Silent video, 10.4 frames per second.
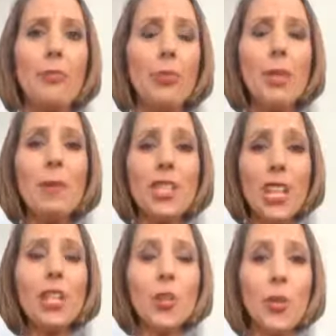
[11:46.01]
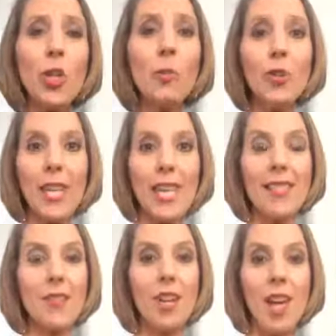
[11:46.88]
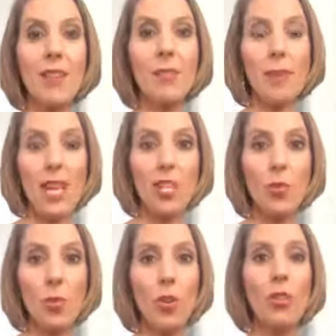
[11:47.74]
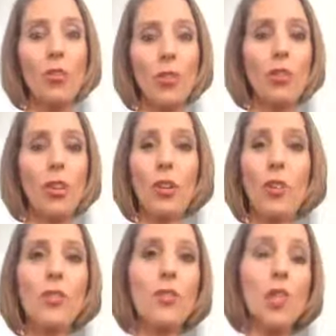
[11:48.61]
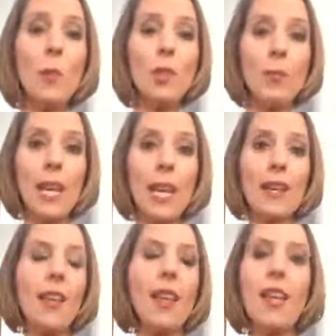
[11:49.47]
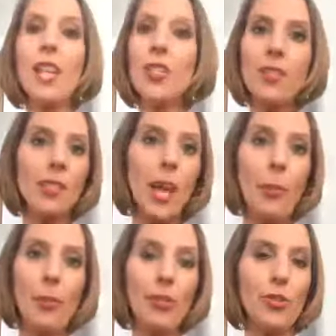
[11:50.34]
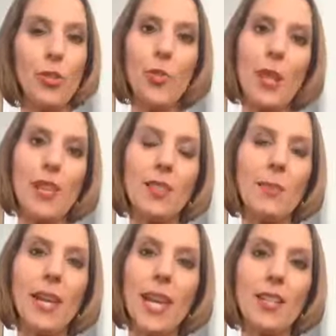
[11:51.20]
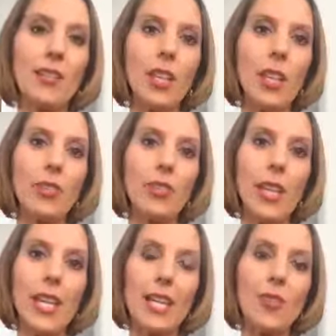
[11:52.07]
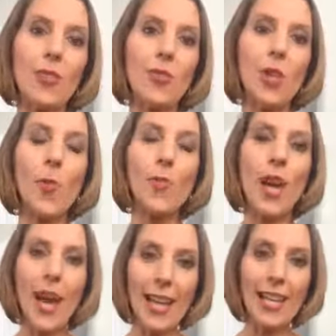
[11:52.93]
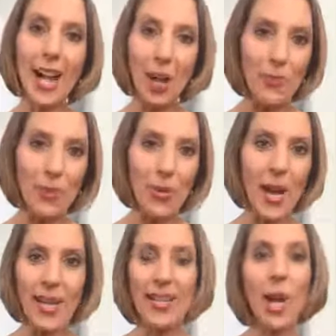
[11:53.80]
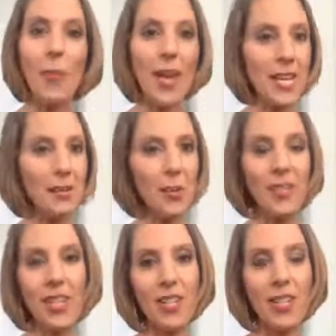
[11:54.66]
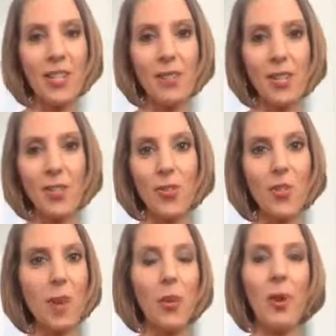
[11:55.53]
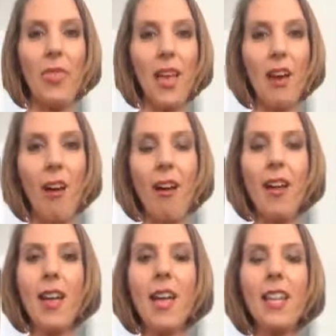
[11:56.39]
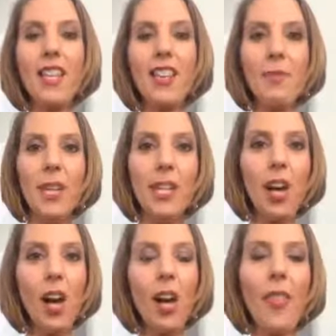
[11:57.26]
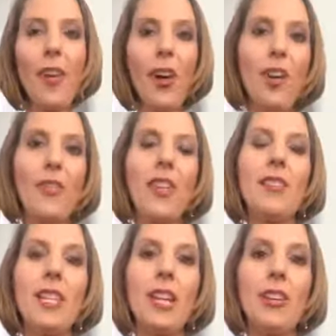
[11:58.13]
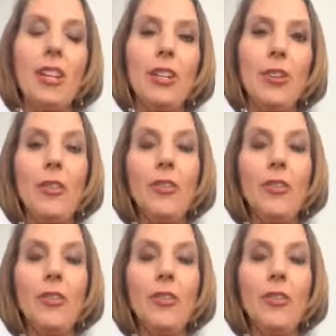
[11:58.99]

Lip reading: pretty much incurable cases of constipation where they're in so much pain in just a couple of short weeks by handling the underlying issues. So I can help you. I can help anyone with digestive issues no matter what they are. Give me a call at the office, area code